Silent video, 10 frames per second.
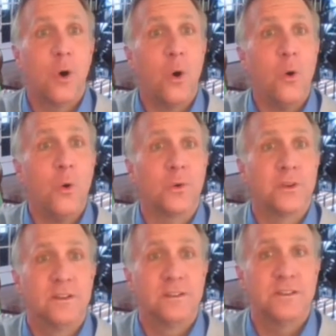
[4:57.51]

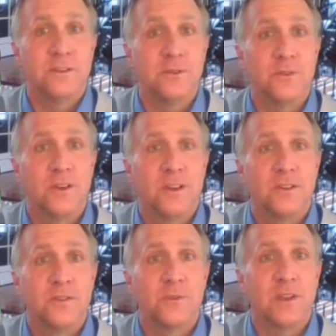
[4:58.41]
Hold. Two,
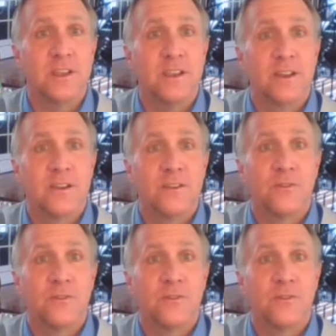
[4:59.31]
three,